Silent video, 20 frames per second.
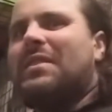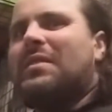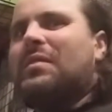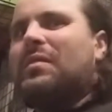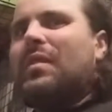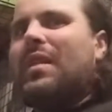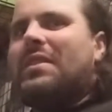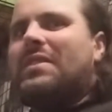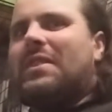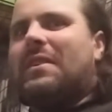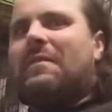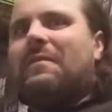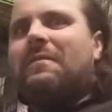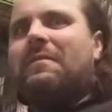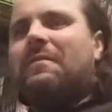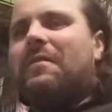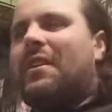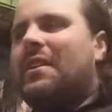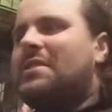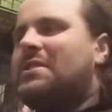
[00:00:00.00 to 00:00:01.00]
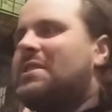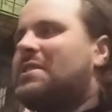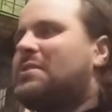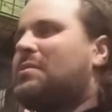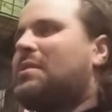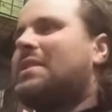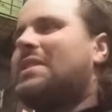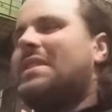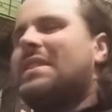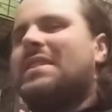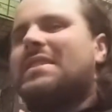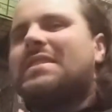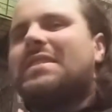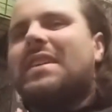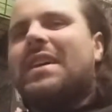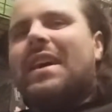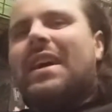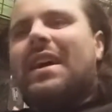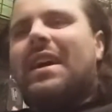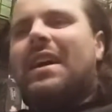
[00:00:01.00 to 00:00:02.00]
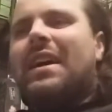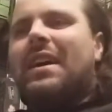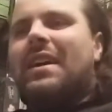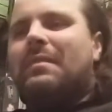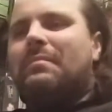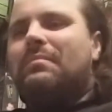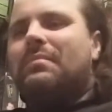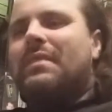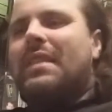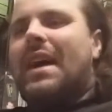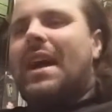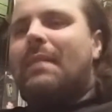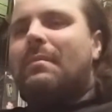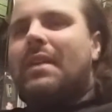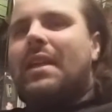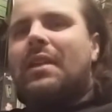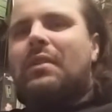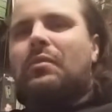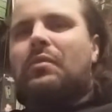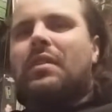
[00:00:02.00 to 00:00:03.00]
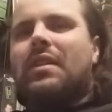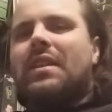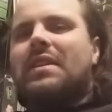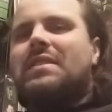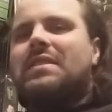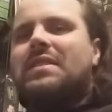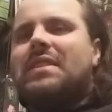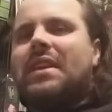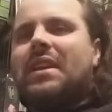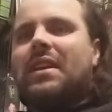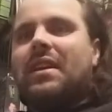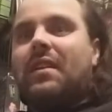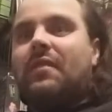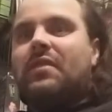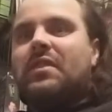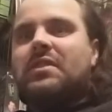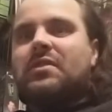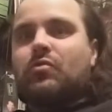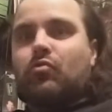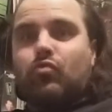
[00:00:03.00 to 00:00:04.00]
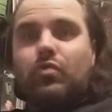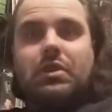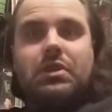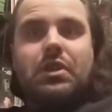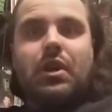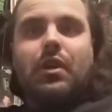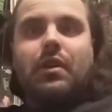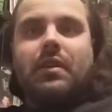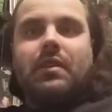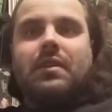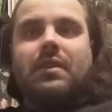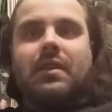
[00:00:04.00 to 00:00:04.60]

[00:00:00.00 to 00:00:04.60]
what the fudge is with this? I'm getting really sick of this retarded